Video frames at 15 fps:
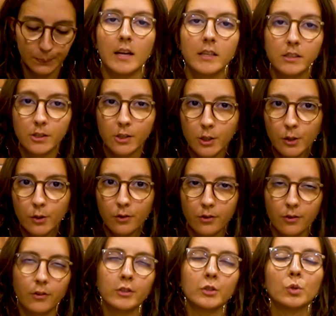Also,
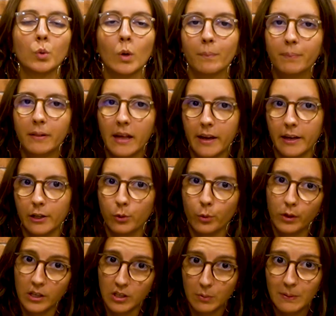to apply to
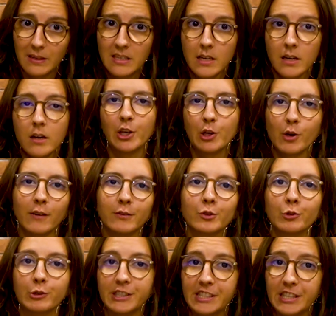this visa, you have to
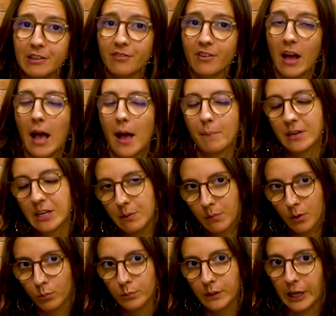receive a
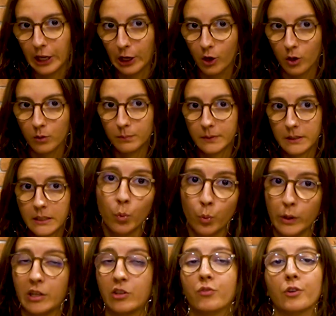minimum income,
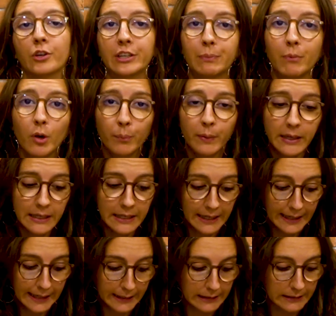which for the moment
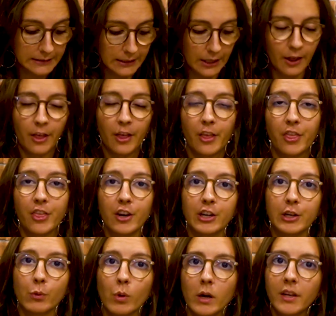is
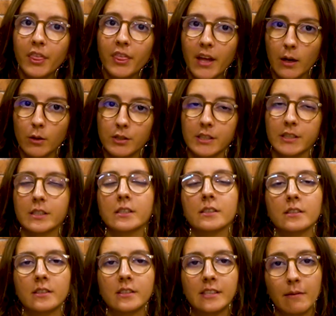
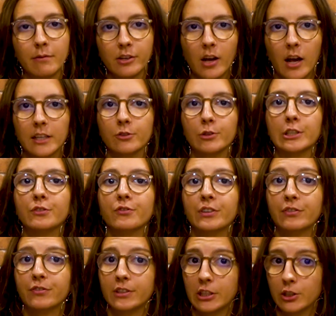
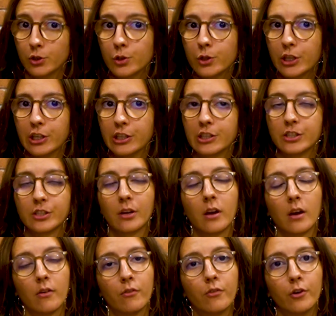31,752 euros
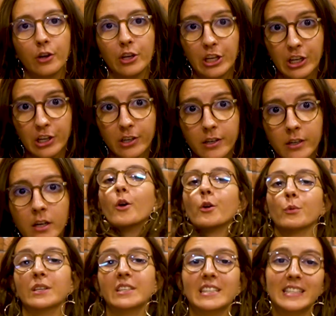for a year, or
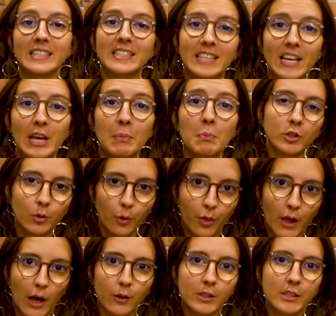which is the same
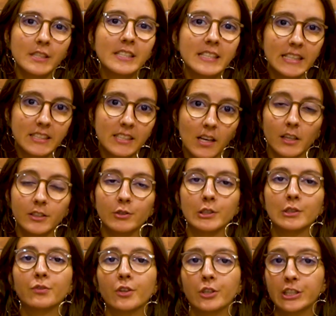
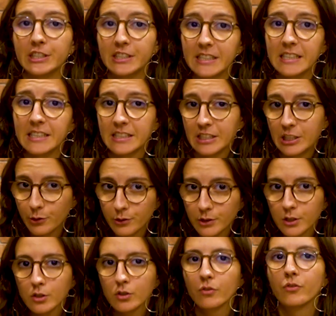2,646
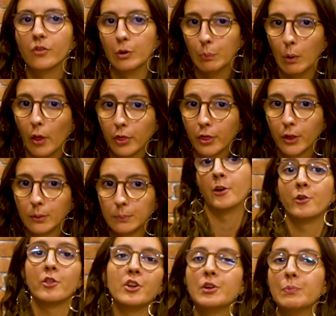euros for a month.
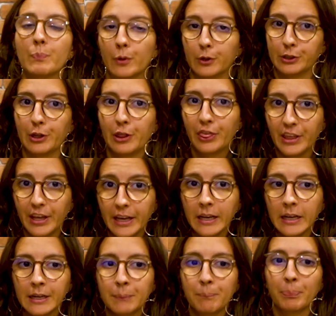Another important
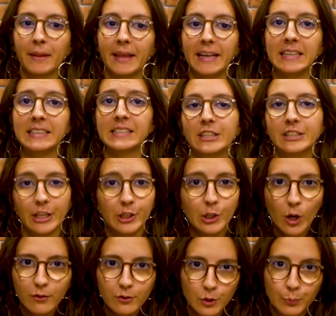thing is that you
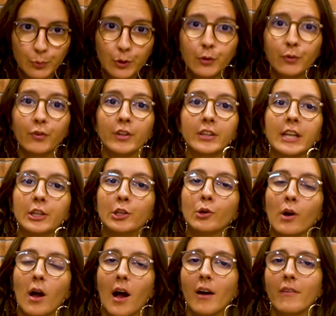have to prove that you
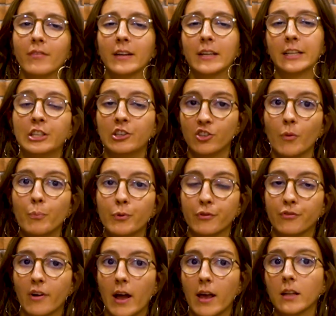have the job
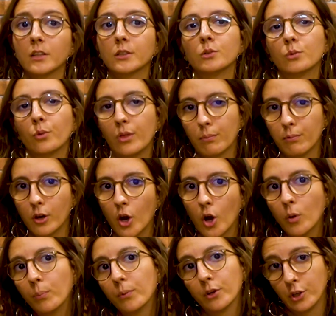profile to
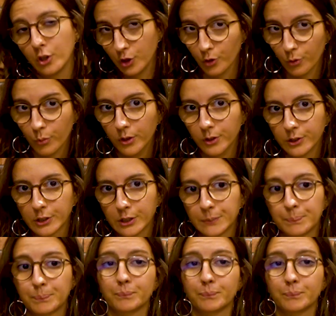develop your work,